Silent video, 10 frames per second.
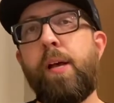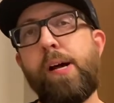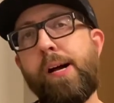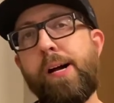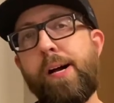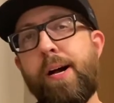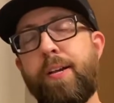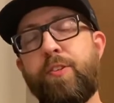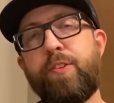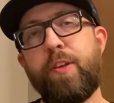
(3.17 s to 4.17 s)
I
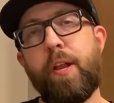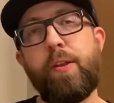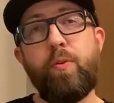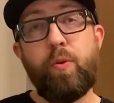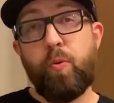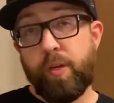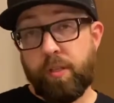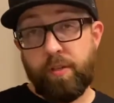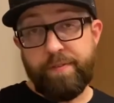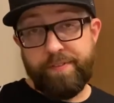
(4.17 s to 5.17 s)
just thought I'd do a quick
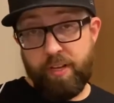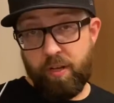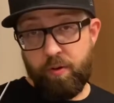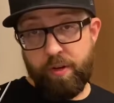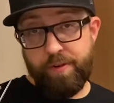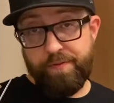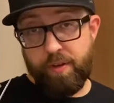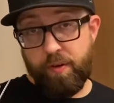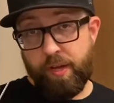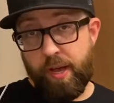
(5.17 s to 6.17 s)
little video here for you
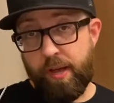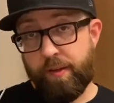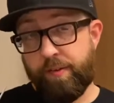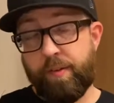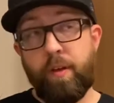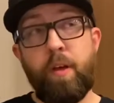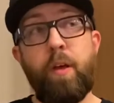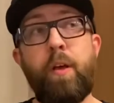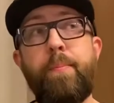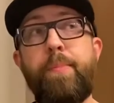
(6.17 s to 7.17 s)
guys
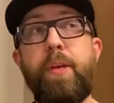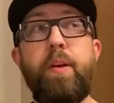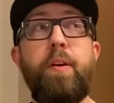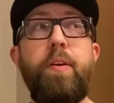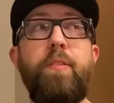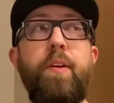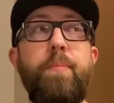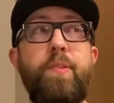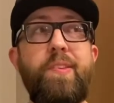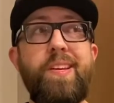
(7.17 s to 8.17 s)
because I'm
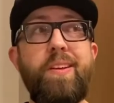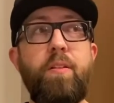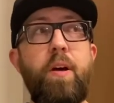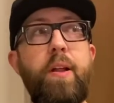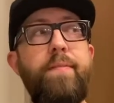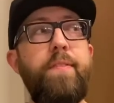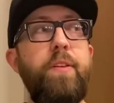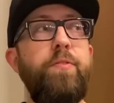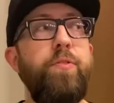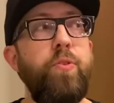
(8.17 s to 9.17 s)
seeing a lot of these
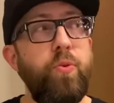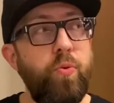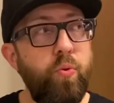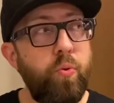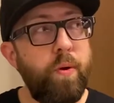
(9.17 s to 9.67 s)
new